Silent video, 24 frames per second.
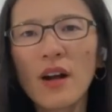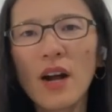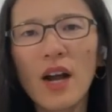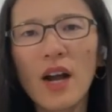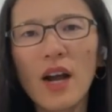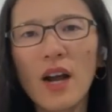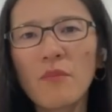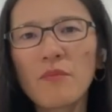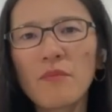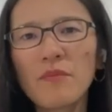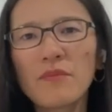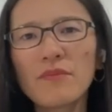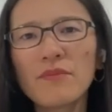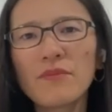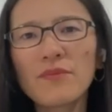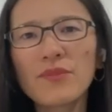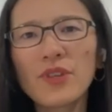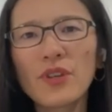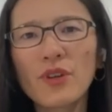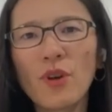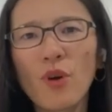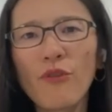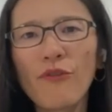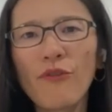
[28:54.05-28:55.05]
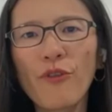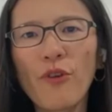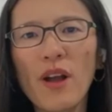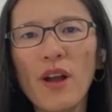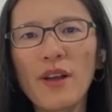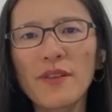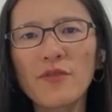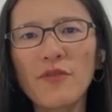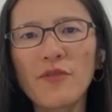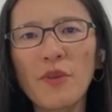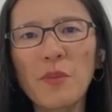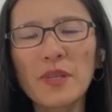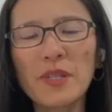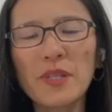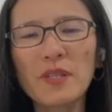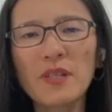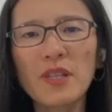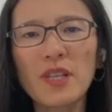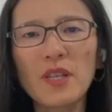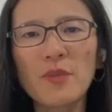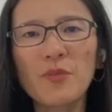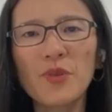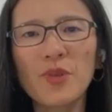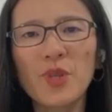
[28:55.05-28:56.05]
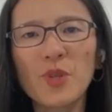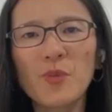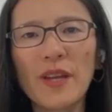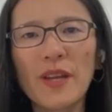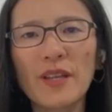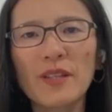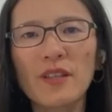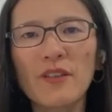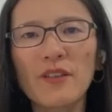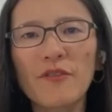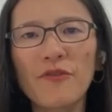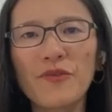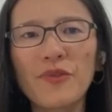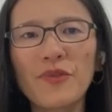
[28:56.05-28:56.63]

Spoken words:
for us from a Citi perspective.